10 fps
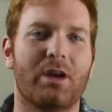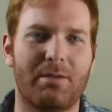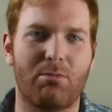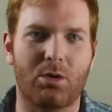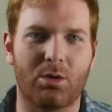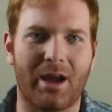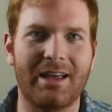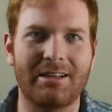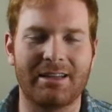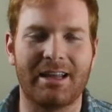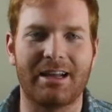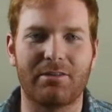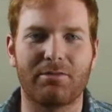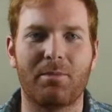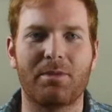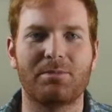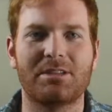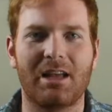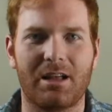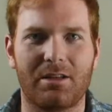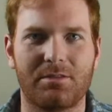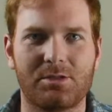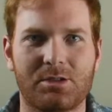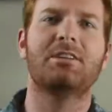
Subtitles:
and more alienated from themselves.